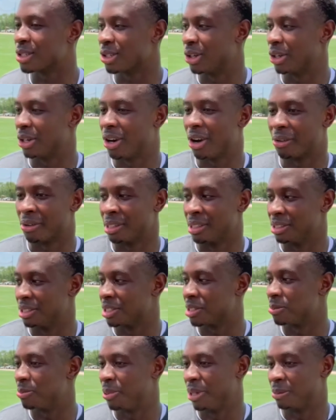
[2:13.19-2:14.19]
So, you know, I really
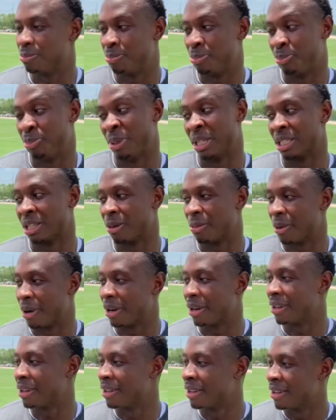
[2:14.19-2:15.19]
just pick pick their
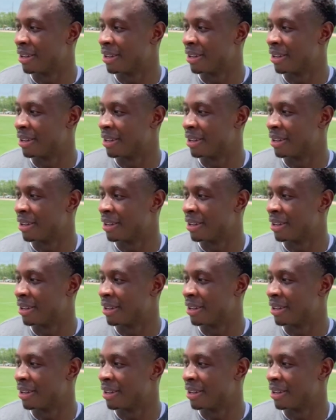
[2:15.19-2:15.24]
brain.